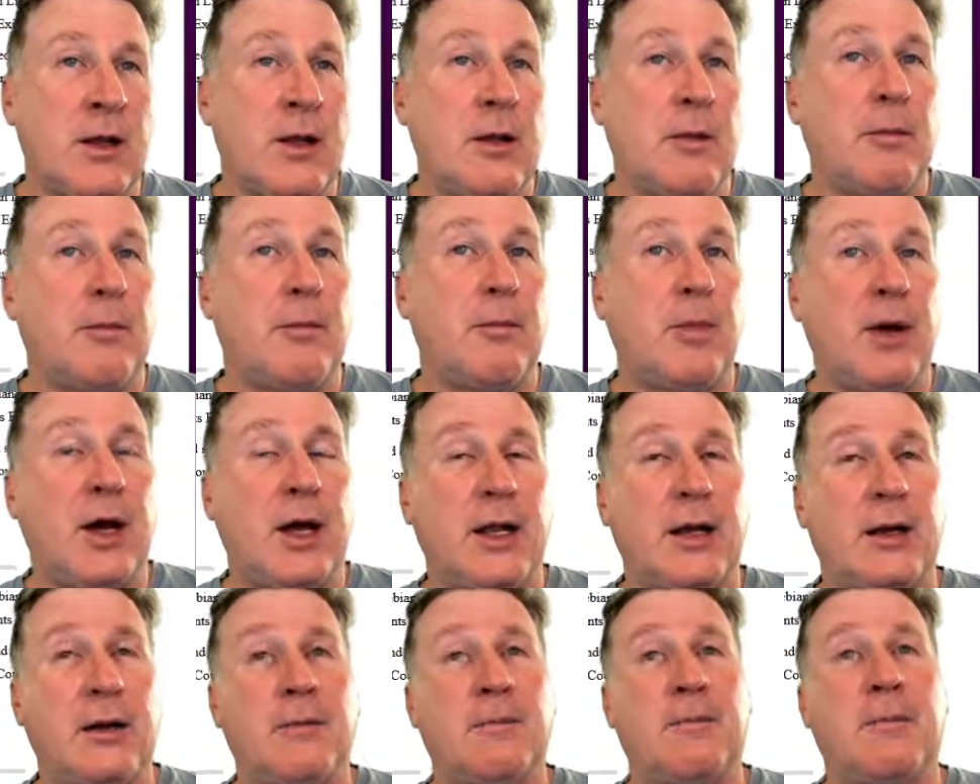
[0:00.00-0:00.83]

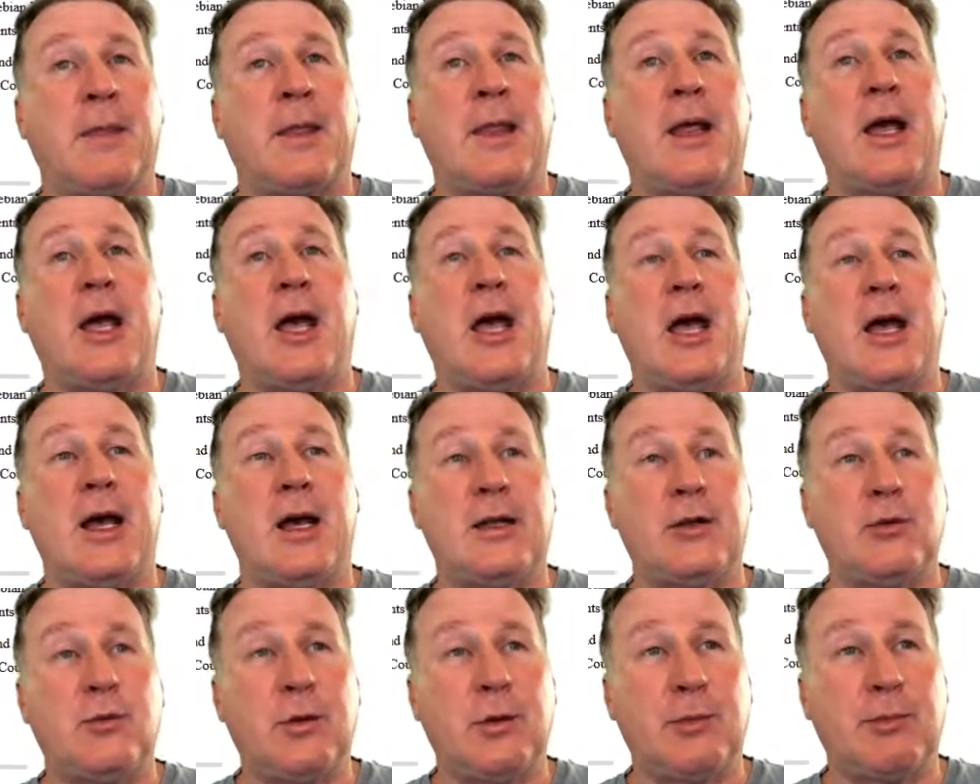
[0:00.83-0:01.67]
But
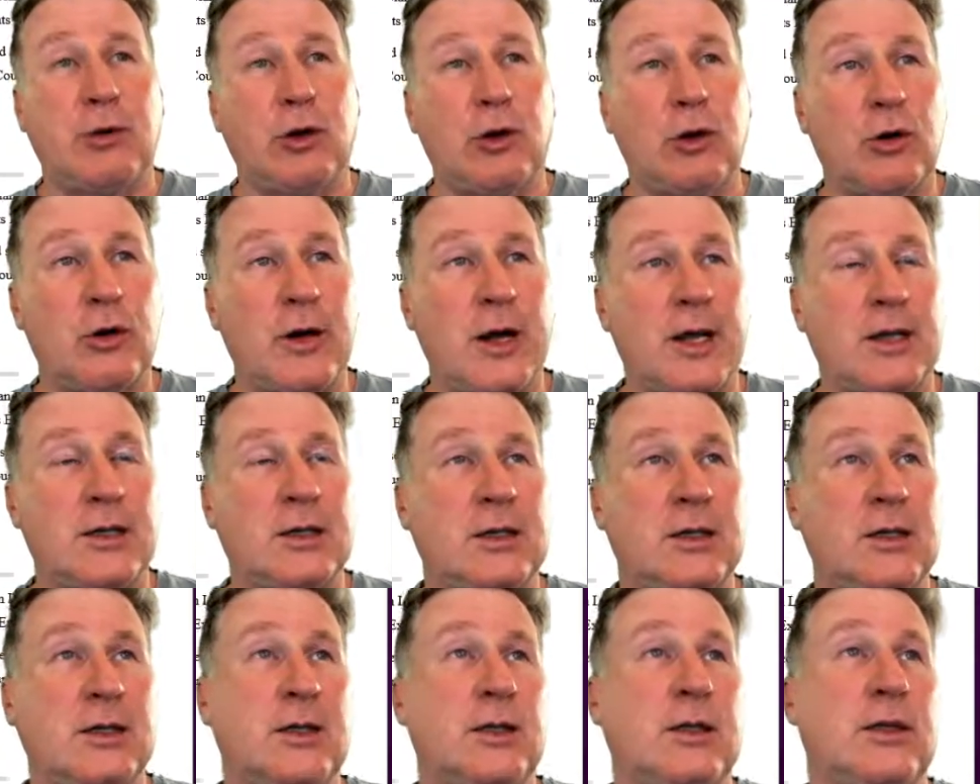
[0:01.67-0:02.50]
as we progress
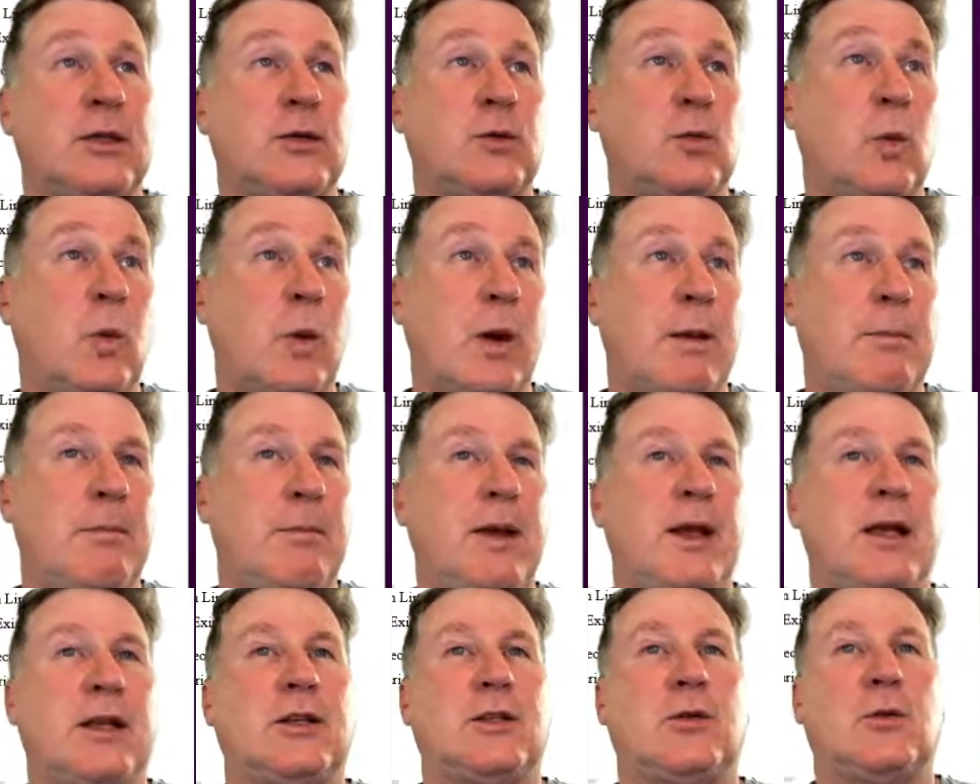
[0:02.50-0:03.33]
into this
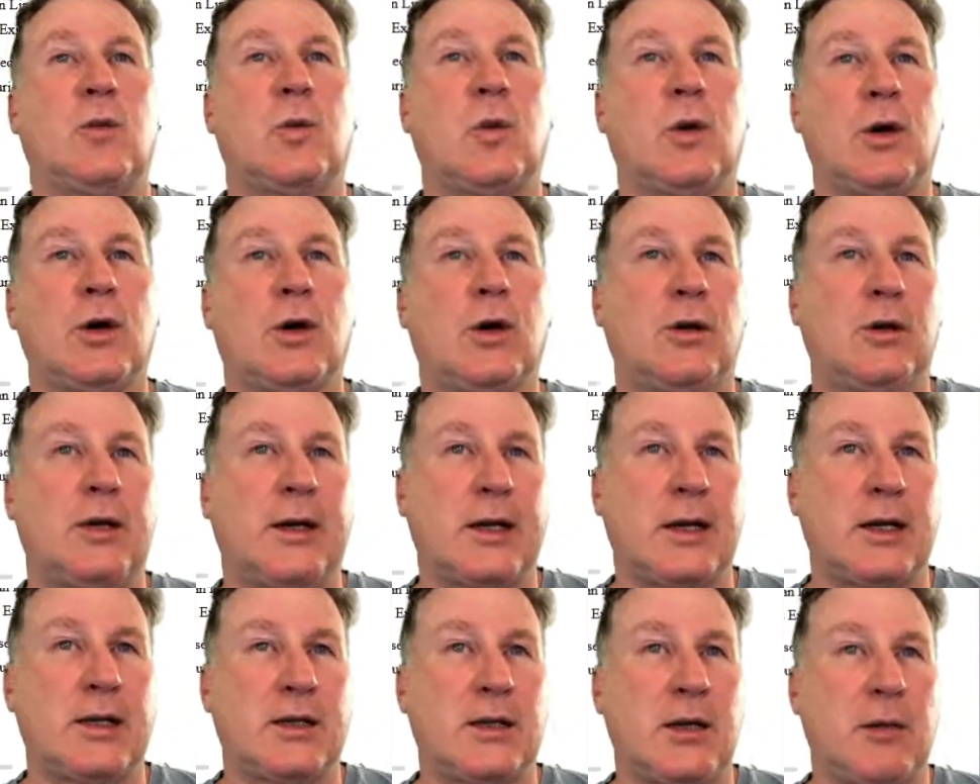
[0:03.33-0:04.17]
web-based world, like
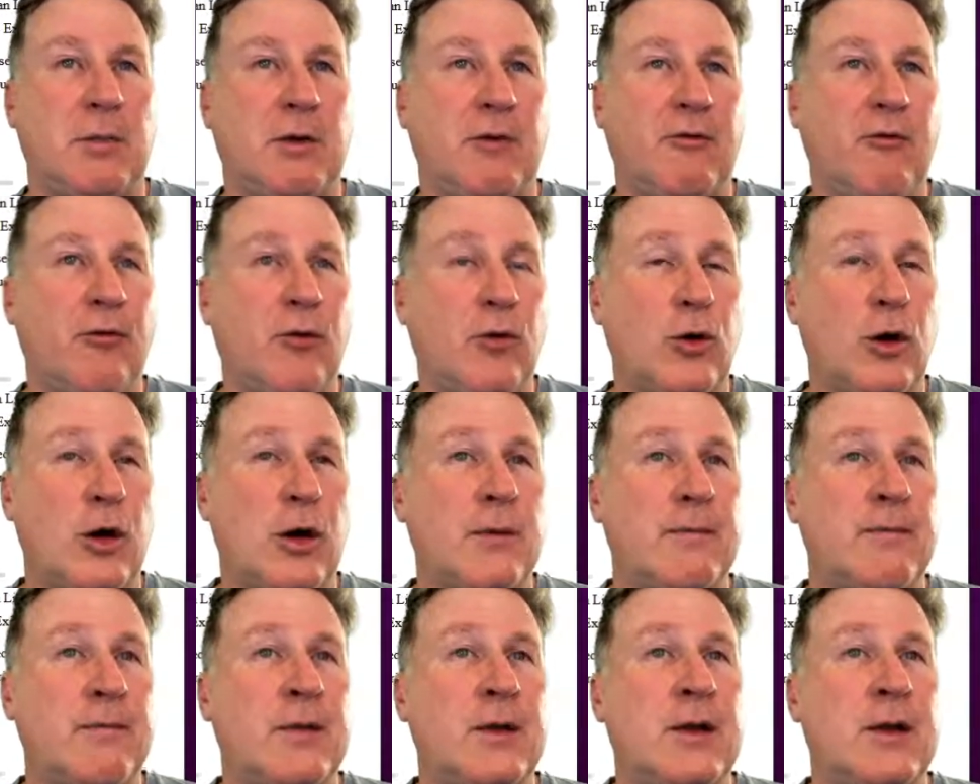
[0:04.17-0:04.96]
I said before,